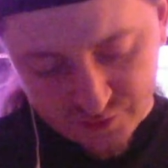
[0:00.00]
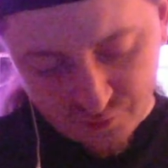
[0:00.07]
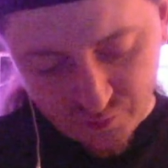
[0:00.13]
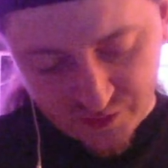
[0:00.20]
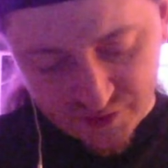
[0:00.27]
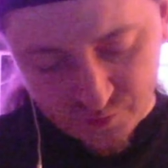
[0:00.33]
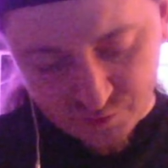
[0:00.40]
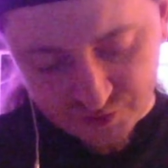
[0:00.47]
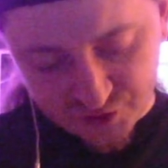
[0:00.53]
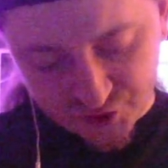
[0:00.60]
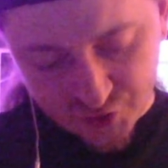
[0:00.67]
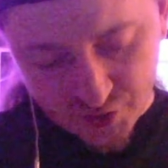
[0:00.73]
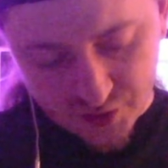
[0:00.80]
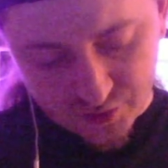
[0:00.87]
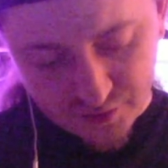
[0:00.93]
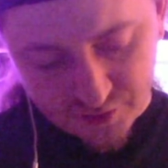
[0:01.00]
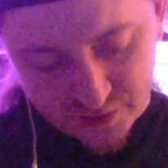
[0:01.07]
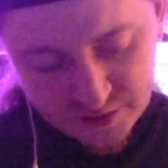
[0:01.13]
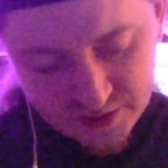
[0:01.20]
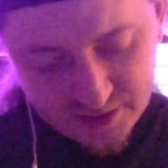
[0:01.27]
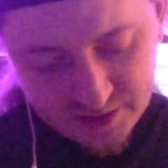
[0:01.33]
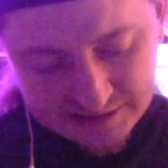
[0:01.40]
wind was stronger,
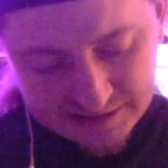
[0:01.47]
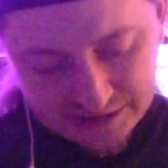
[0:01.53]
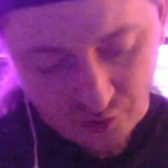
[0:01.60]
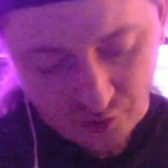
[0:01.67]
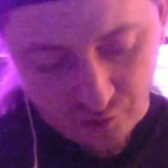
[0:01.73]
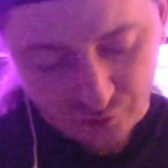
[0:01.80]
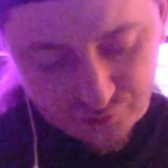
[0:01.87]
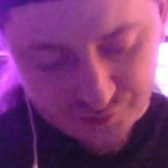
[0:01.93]
and colder